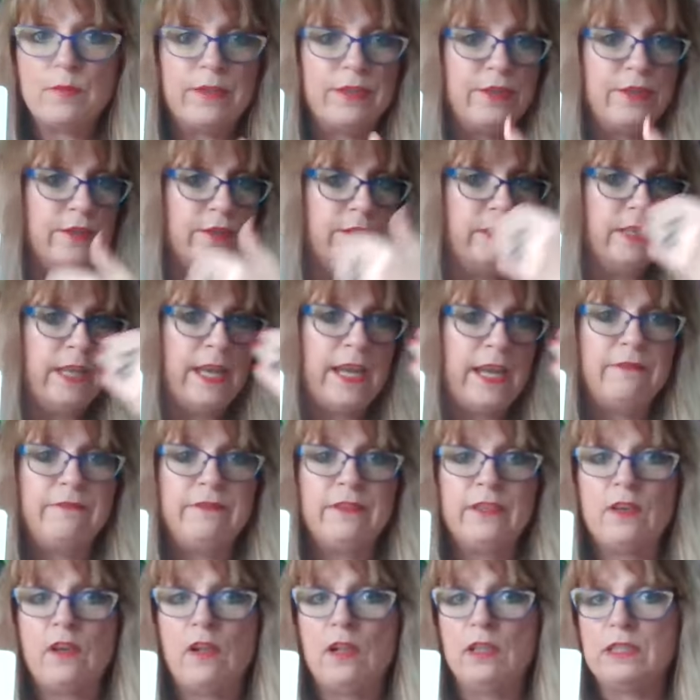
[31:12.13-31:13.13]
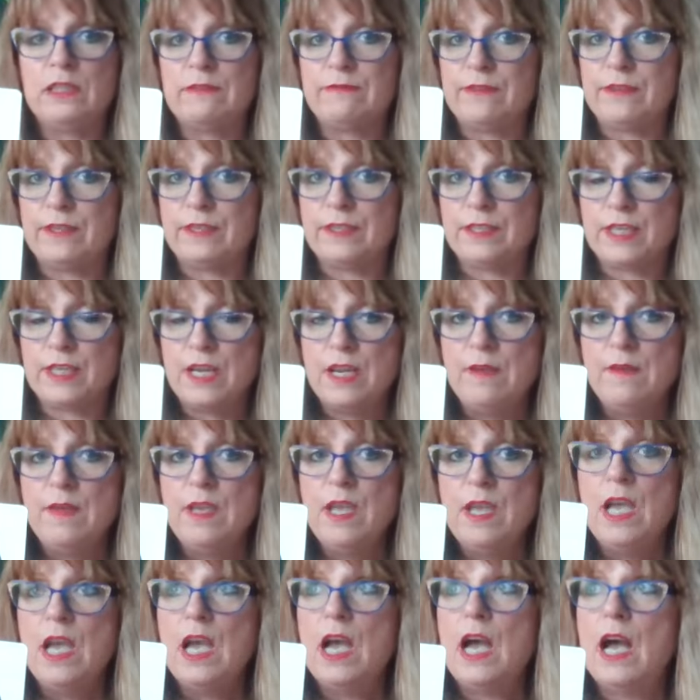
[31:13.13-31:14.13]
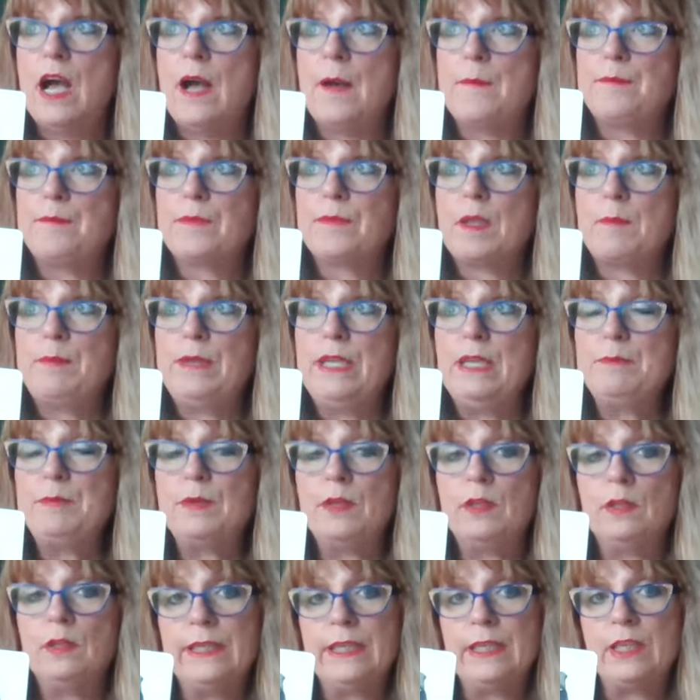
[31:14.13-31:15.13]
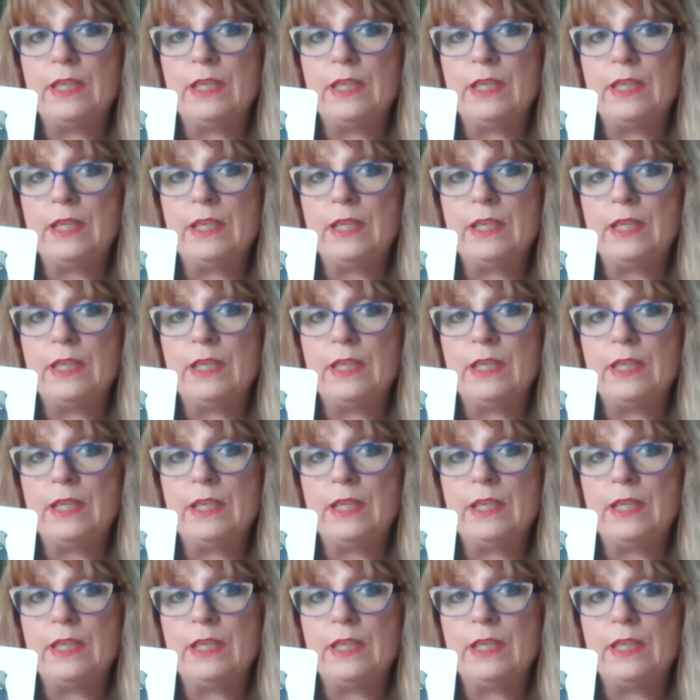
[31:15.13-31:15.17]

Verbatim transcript: with your life and all different um, people.